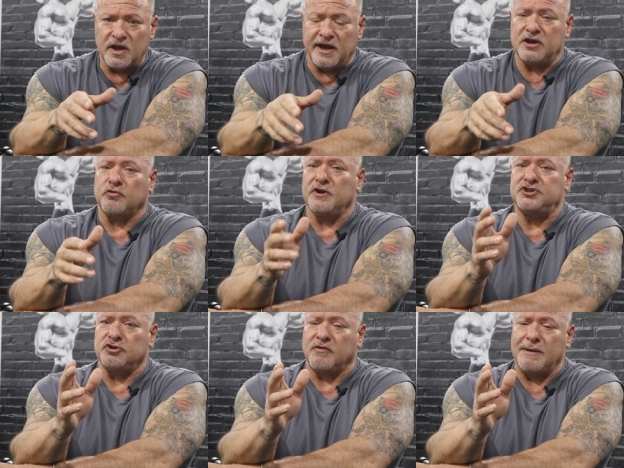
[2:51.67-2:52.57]

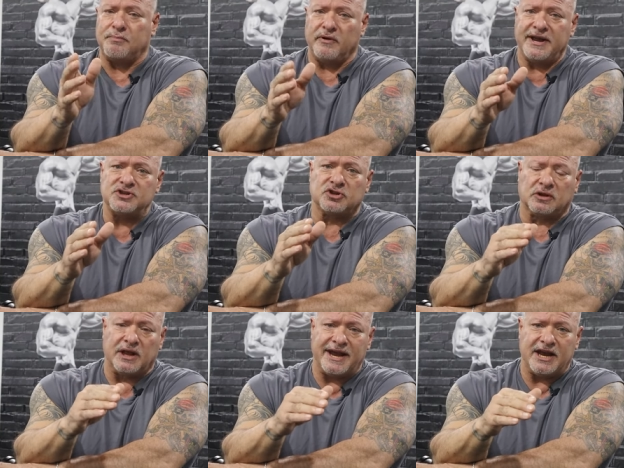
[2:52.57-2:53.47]
increase your rep range,
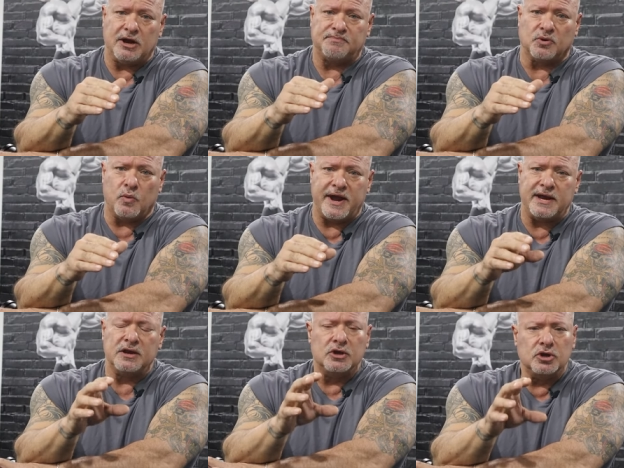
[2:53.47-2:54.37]
lighten up the
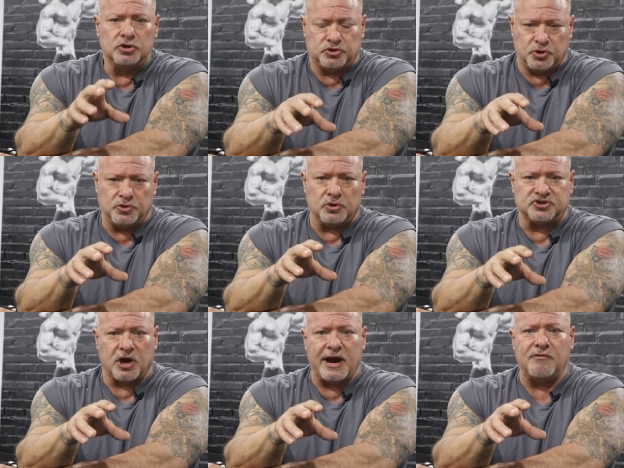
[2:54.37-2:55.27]
weight, do
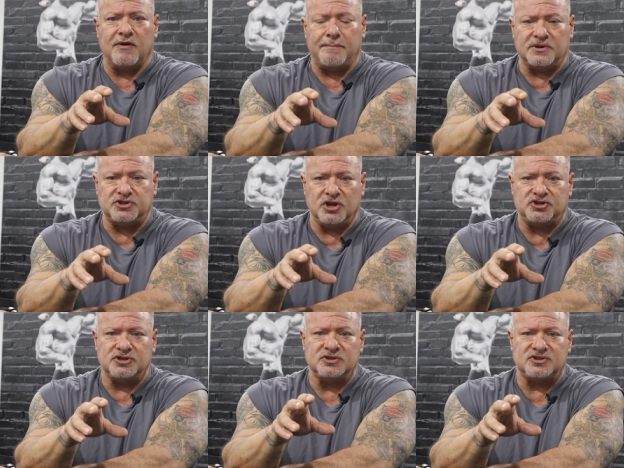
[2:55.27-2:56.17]
those high
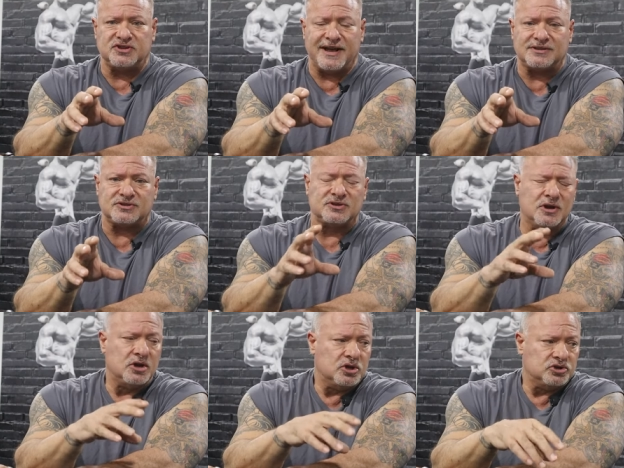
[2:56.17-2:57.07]
repetition sets,
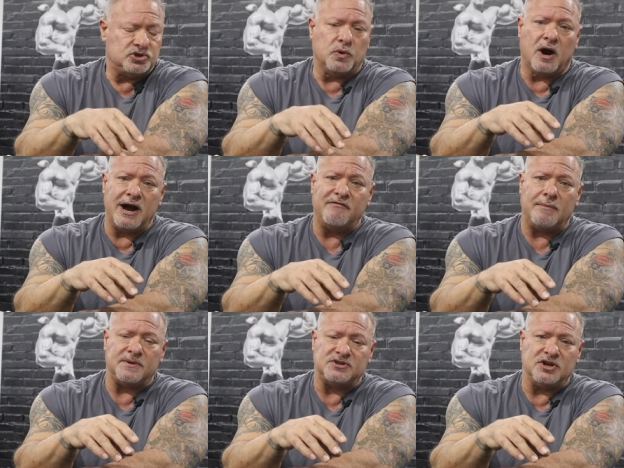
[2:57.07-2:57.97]
do high
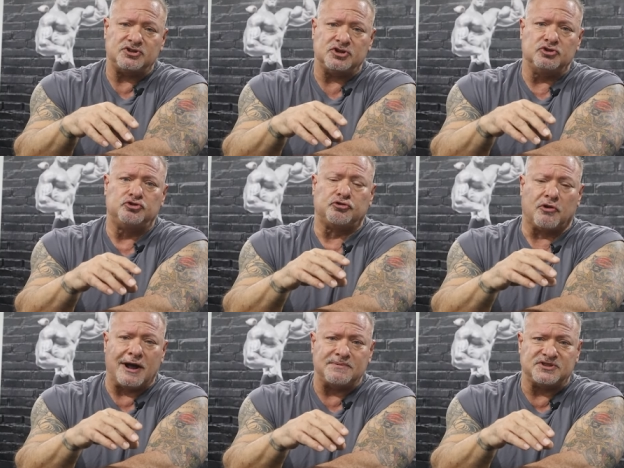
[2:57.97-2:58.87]
repetition
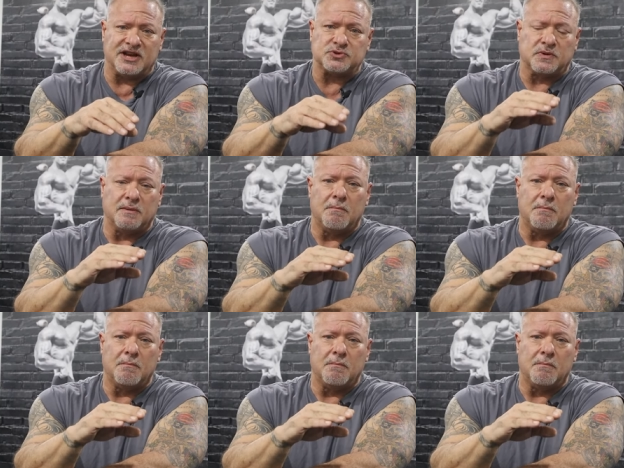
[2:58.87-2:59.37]
drop sets with a